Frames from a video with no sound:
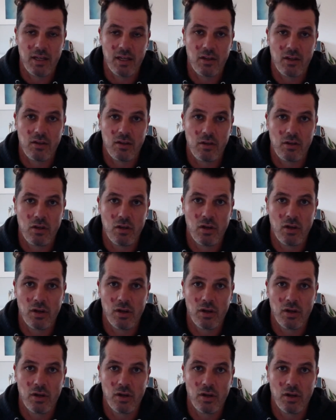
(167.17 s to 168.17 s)
you're
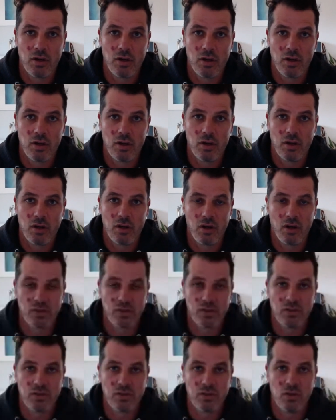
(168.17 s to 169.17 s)
suspended because
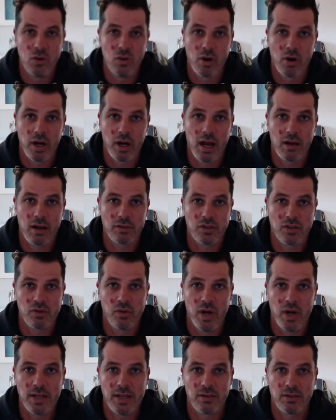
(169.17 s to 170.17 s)
your account is
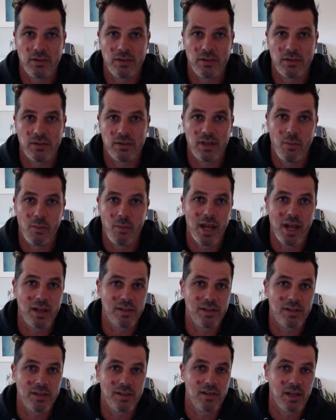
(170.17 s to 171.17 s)
related to someone
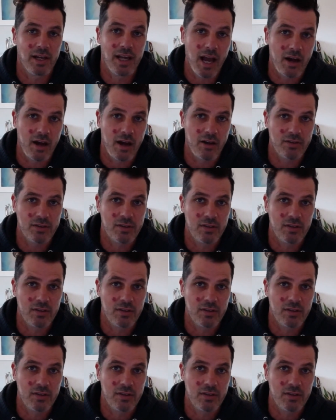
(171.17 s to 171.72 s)
else's account